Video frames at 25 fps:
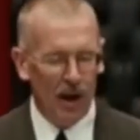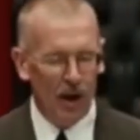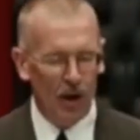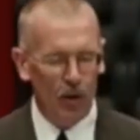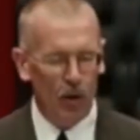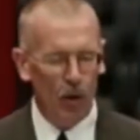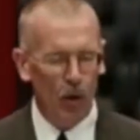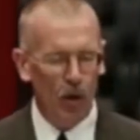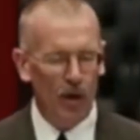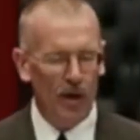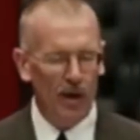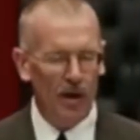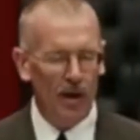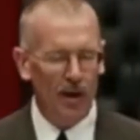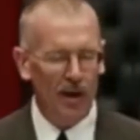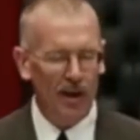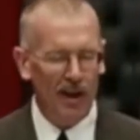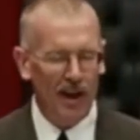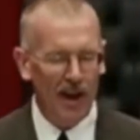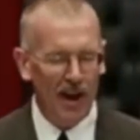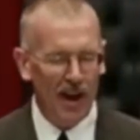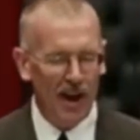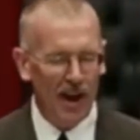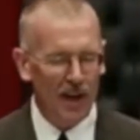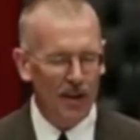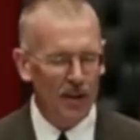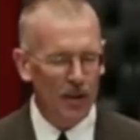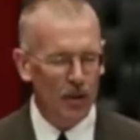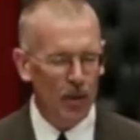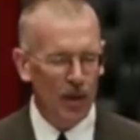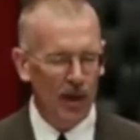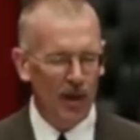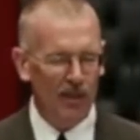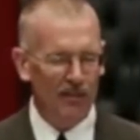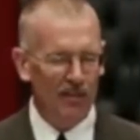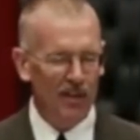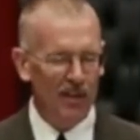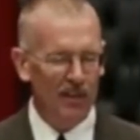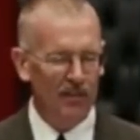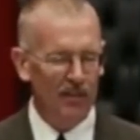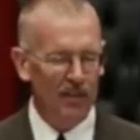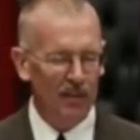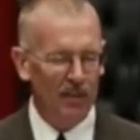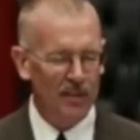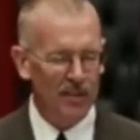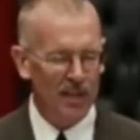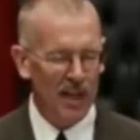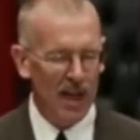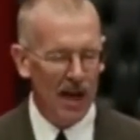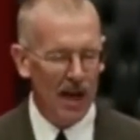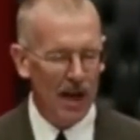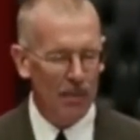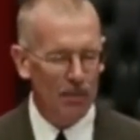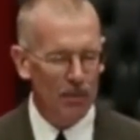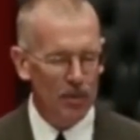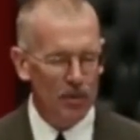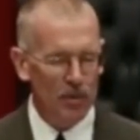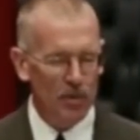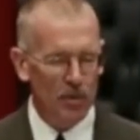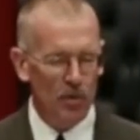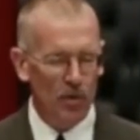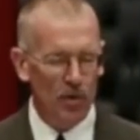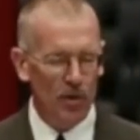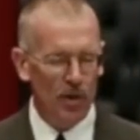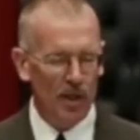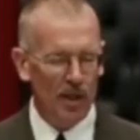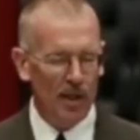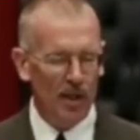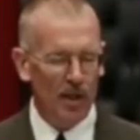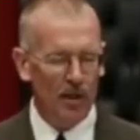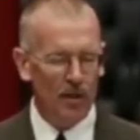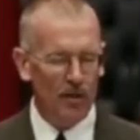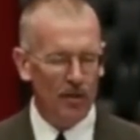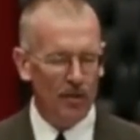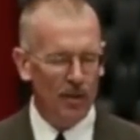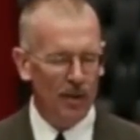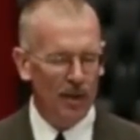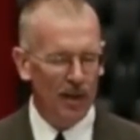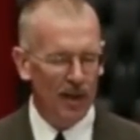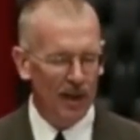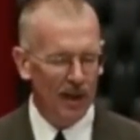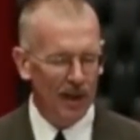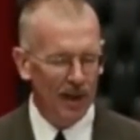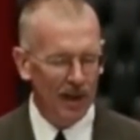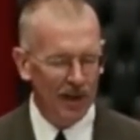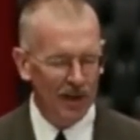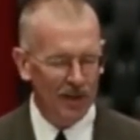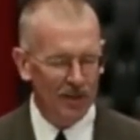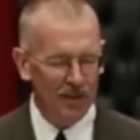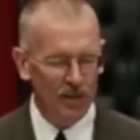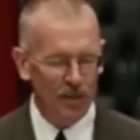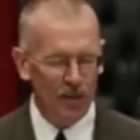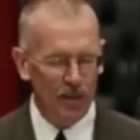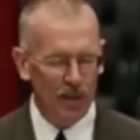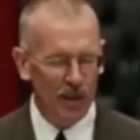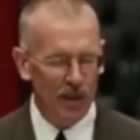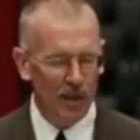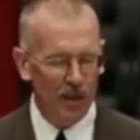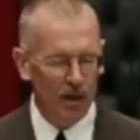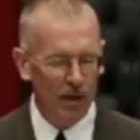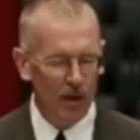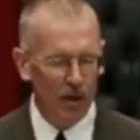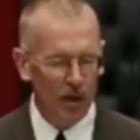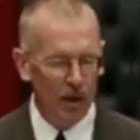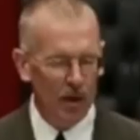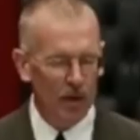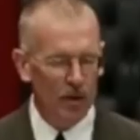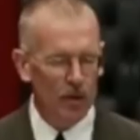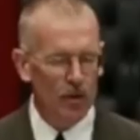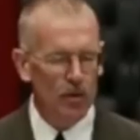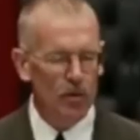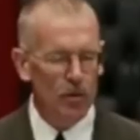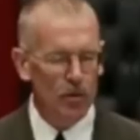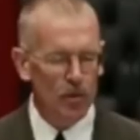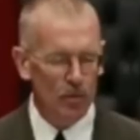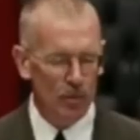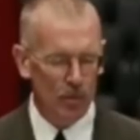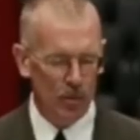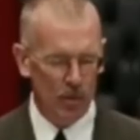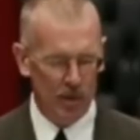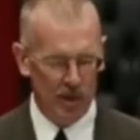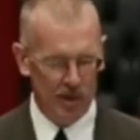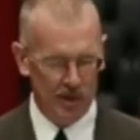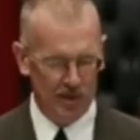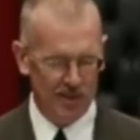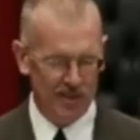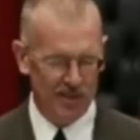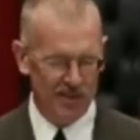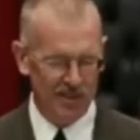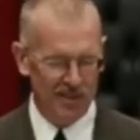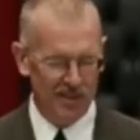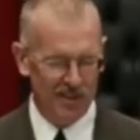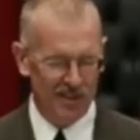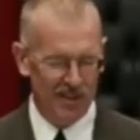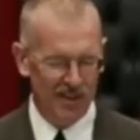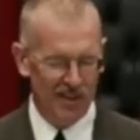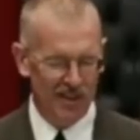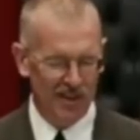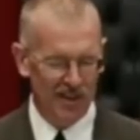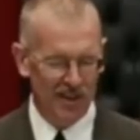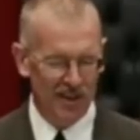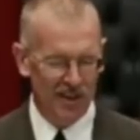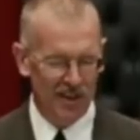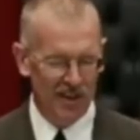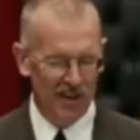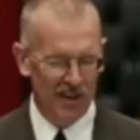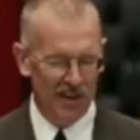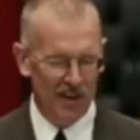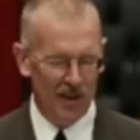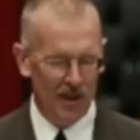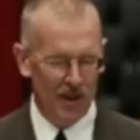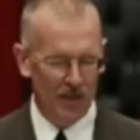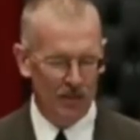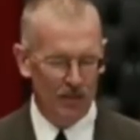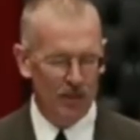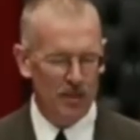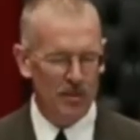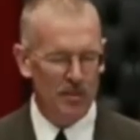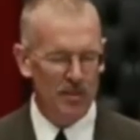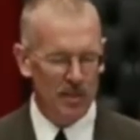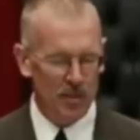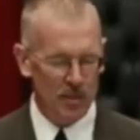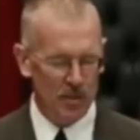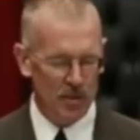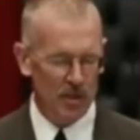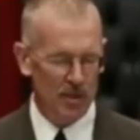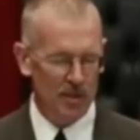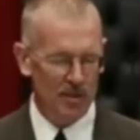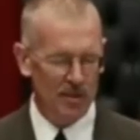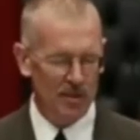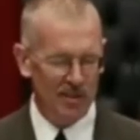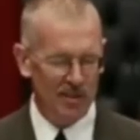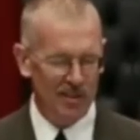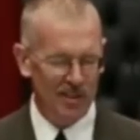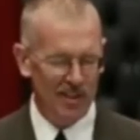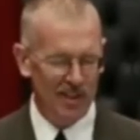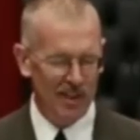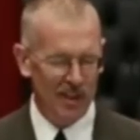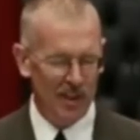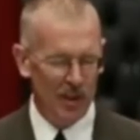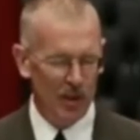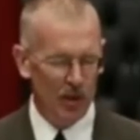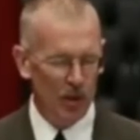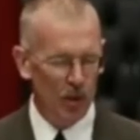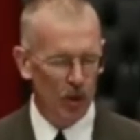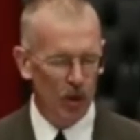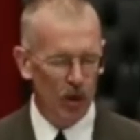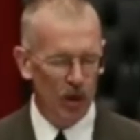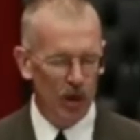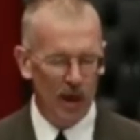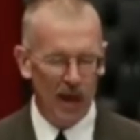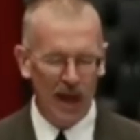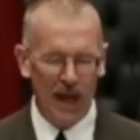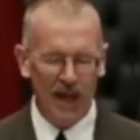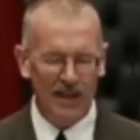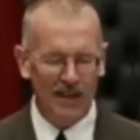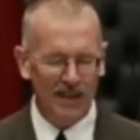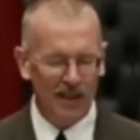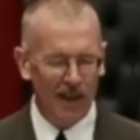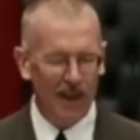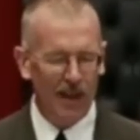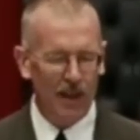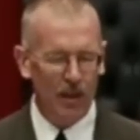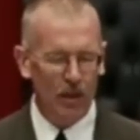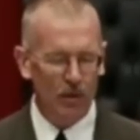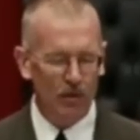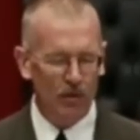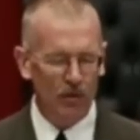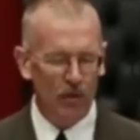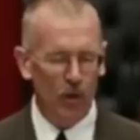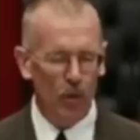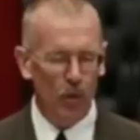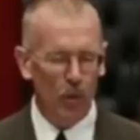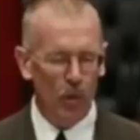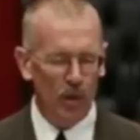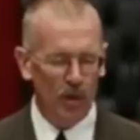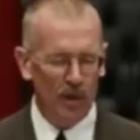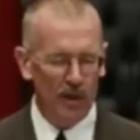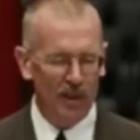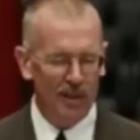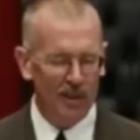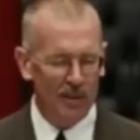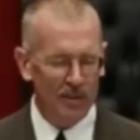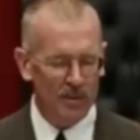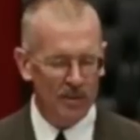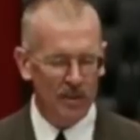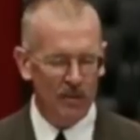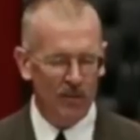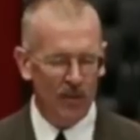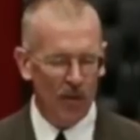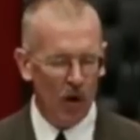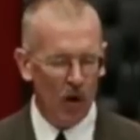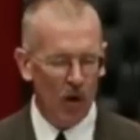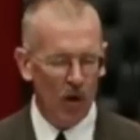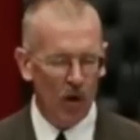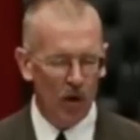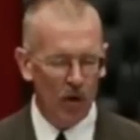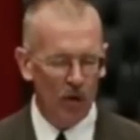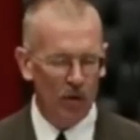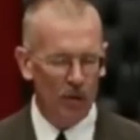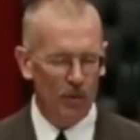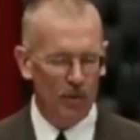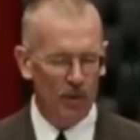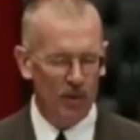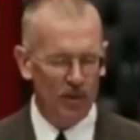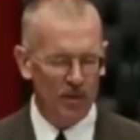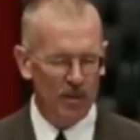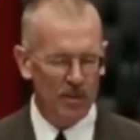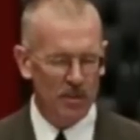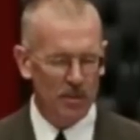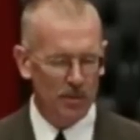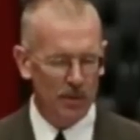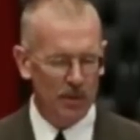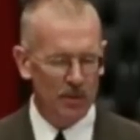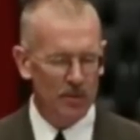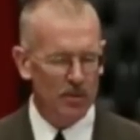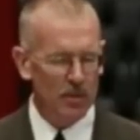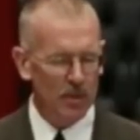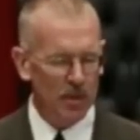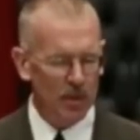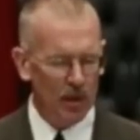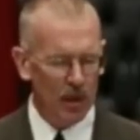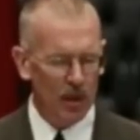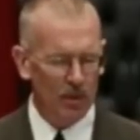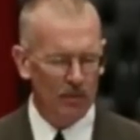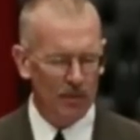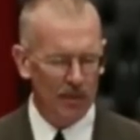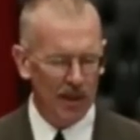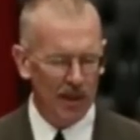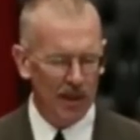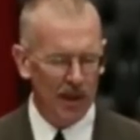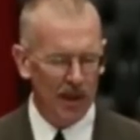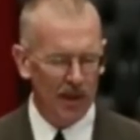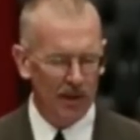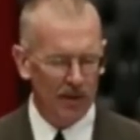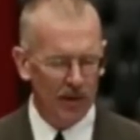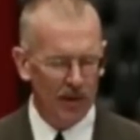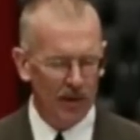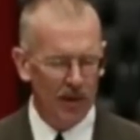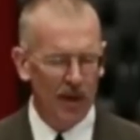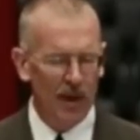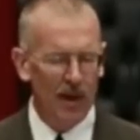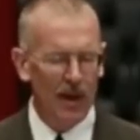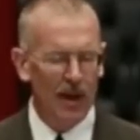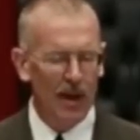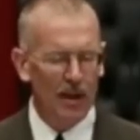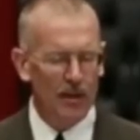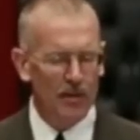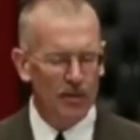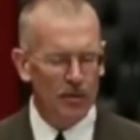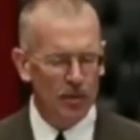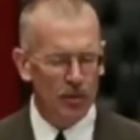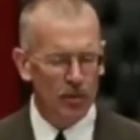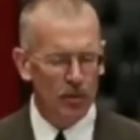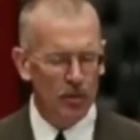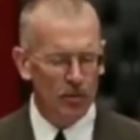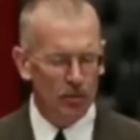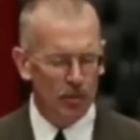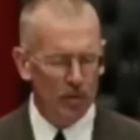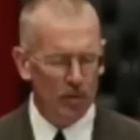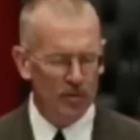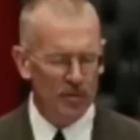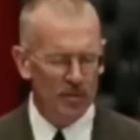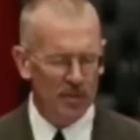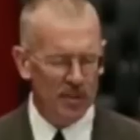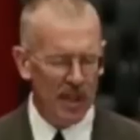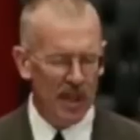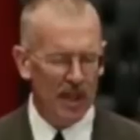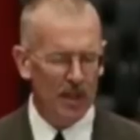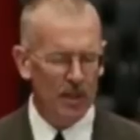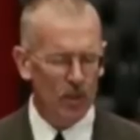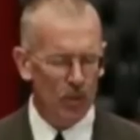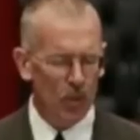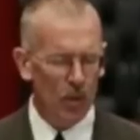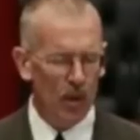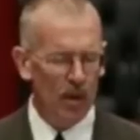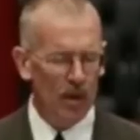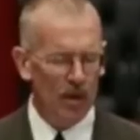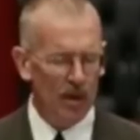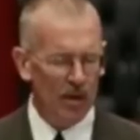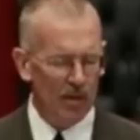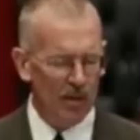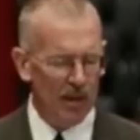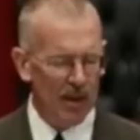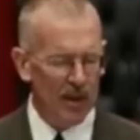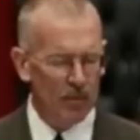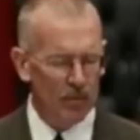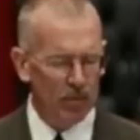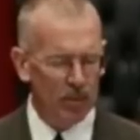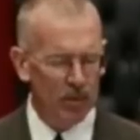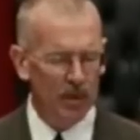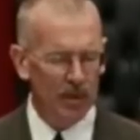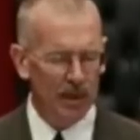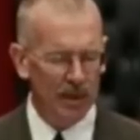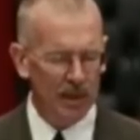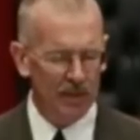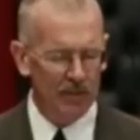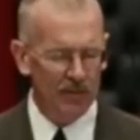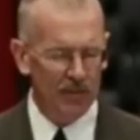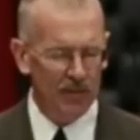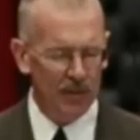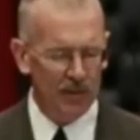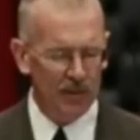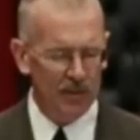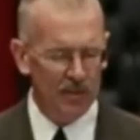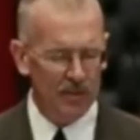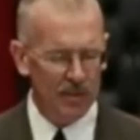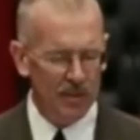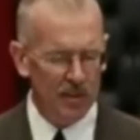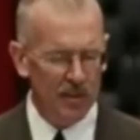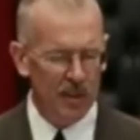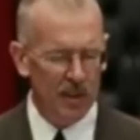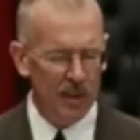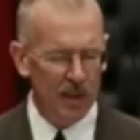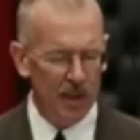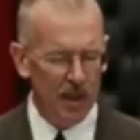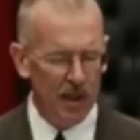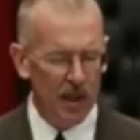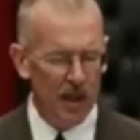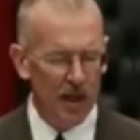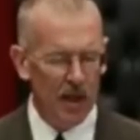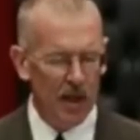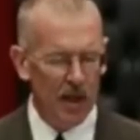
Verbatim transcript: Our Lord and our God, you have given us opportunity here today to hear numerous positions. Lord, I thank you for the willingness of all the participants to come together to present what they believe is the